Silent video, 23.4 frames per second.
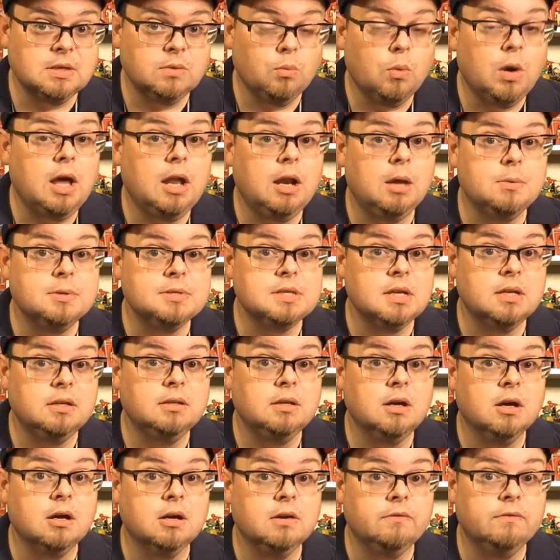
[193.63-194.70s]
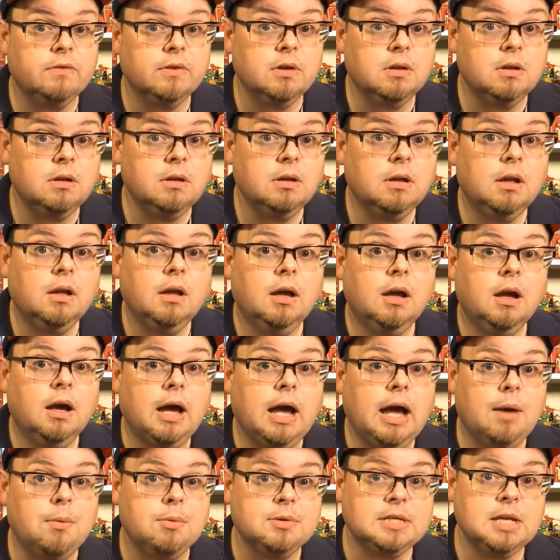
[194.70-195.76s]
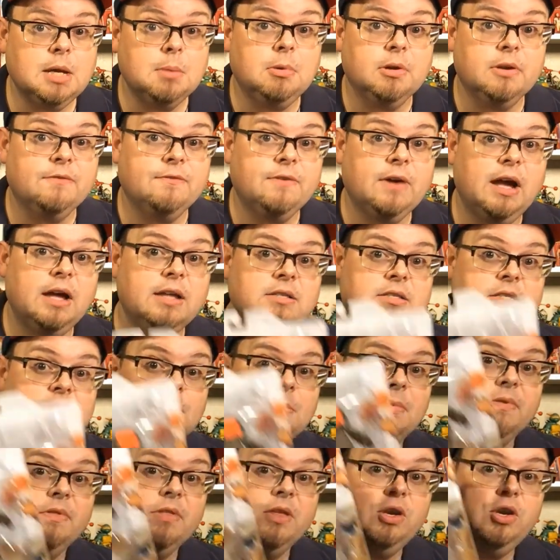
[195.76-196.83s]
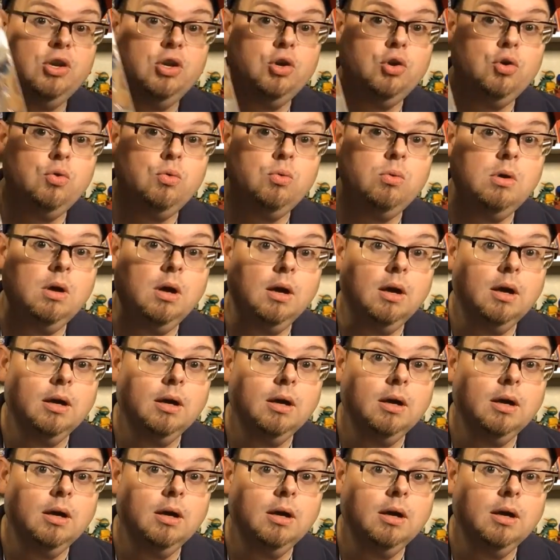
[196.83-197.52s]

and while I was at Duncanville, I was able to find some of the new